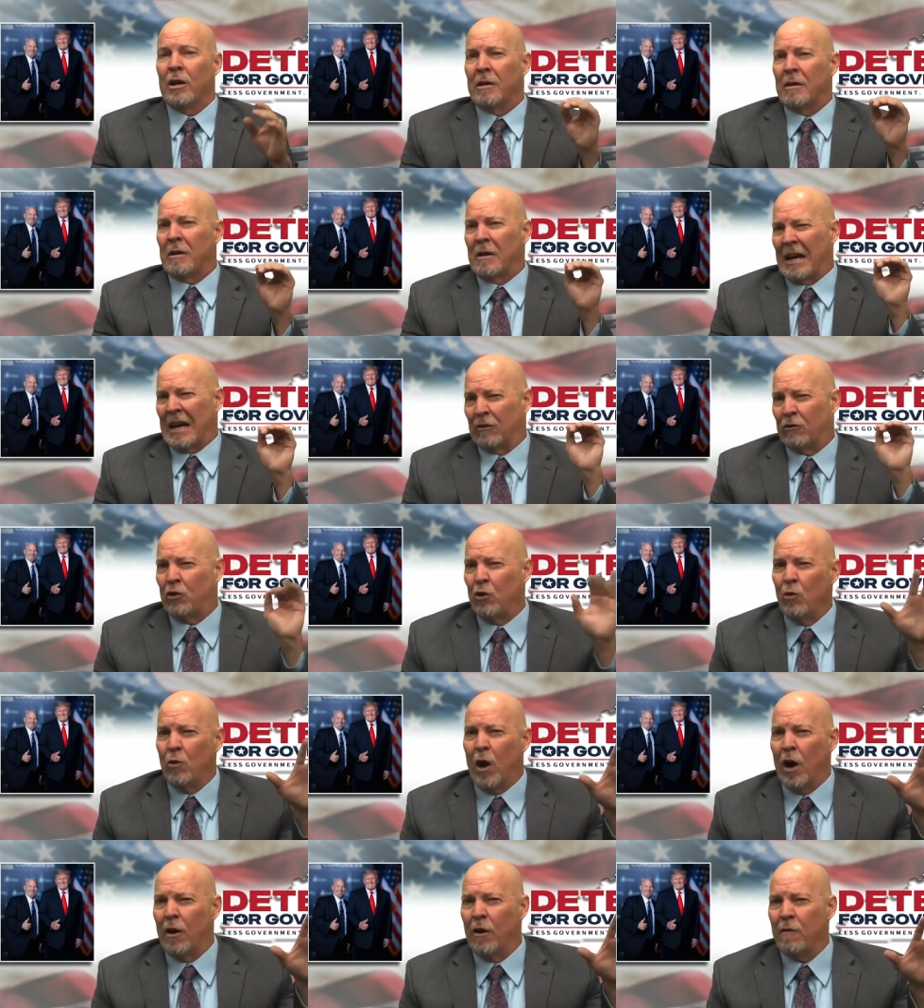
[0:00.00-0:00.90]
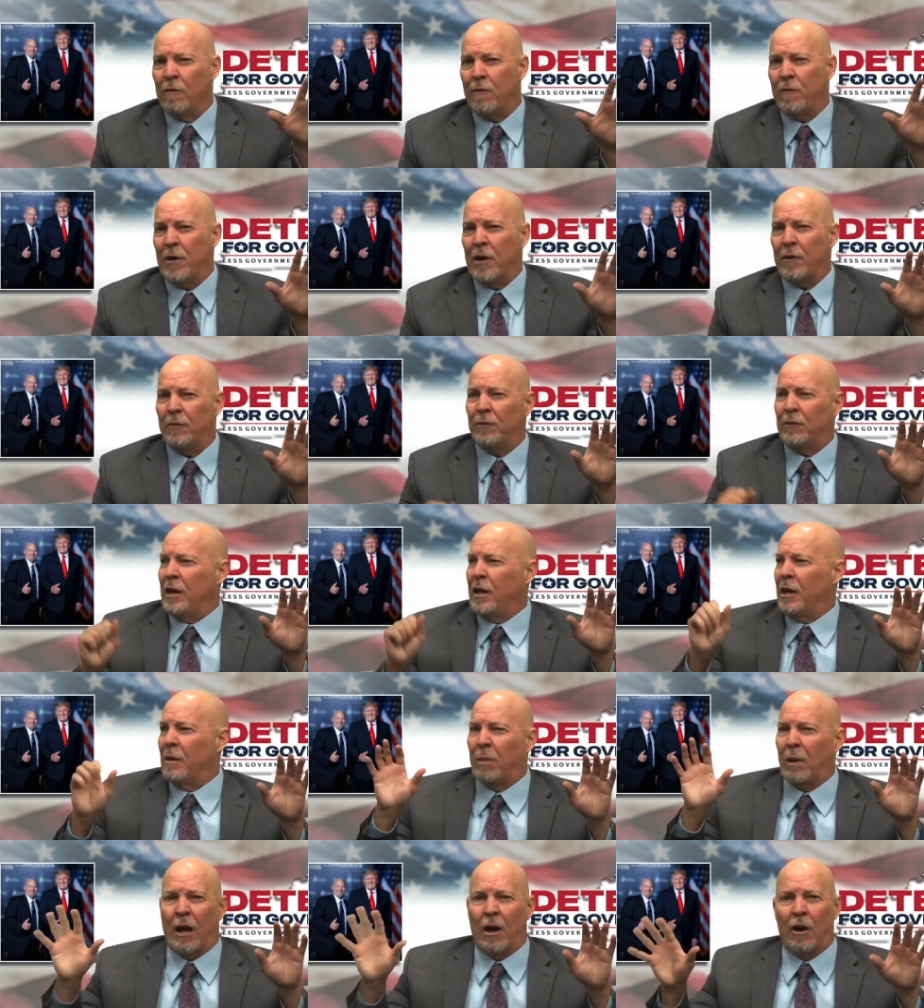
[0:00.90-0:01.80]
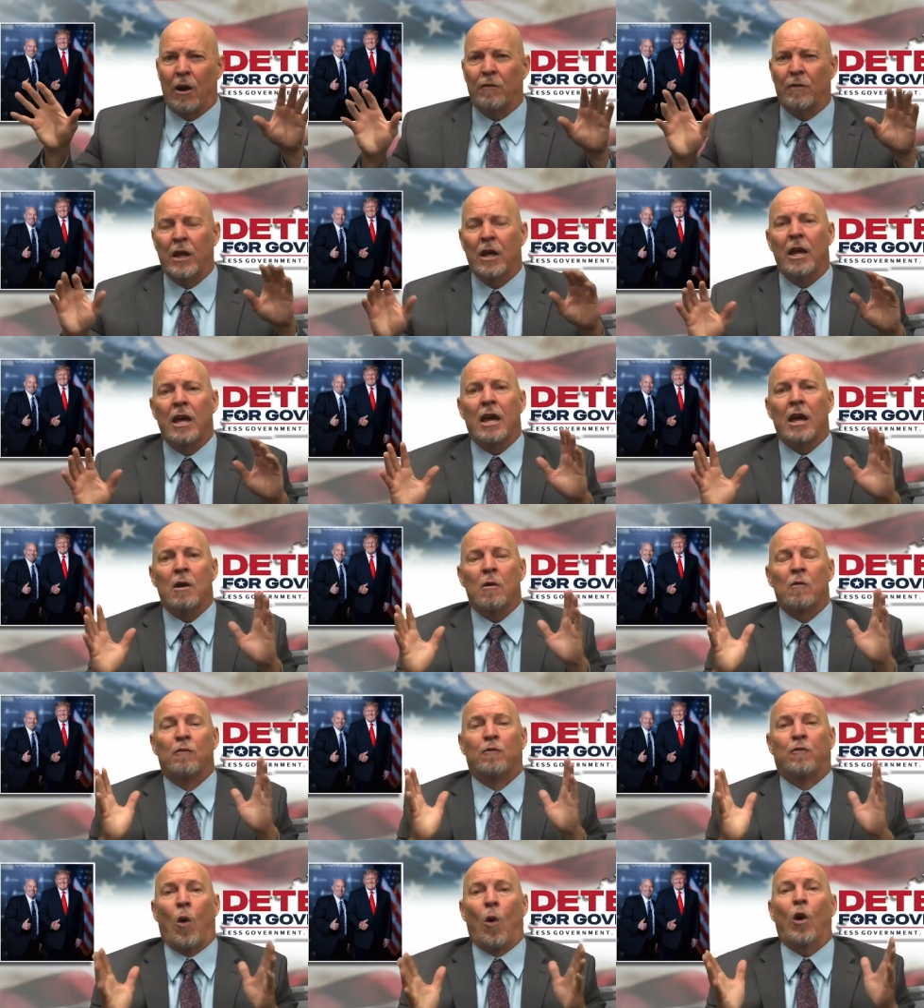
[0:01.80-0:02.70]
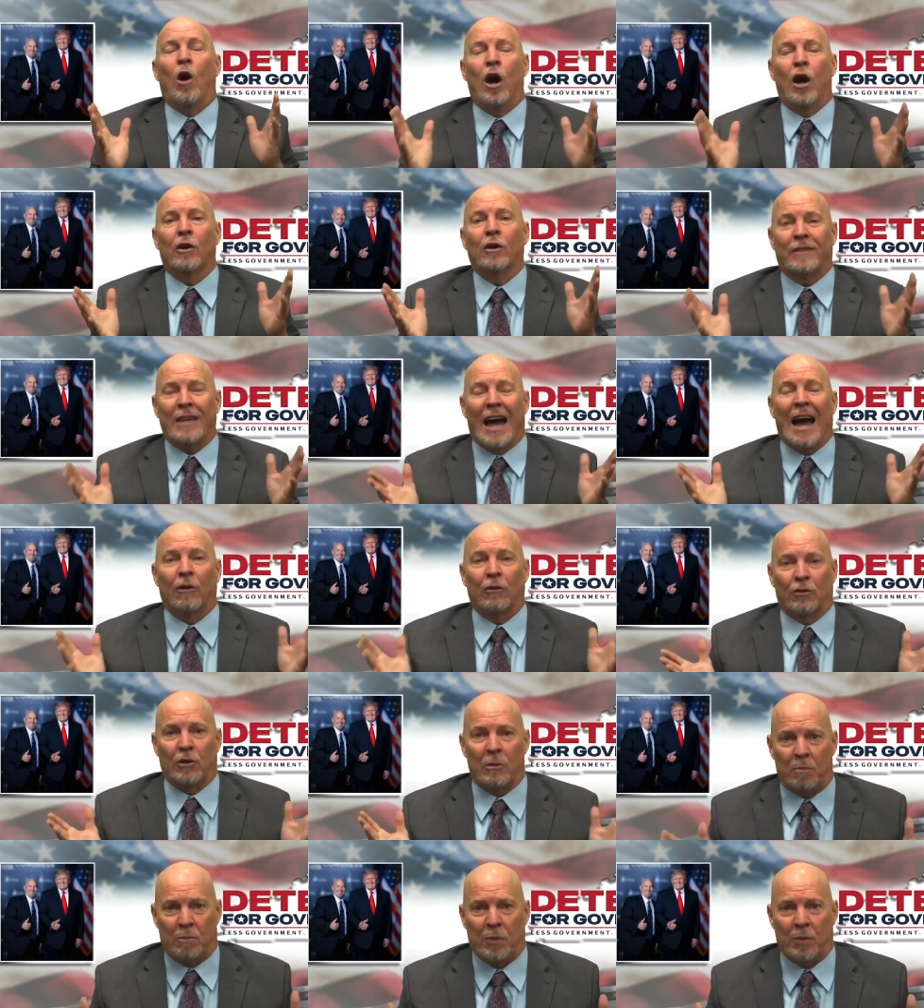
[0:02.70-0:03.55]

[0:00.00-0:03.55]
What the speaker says: 400,000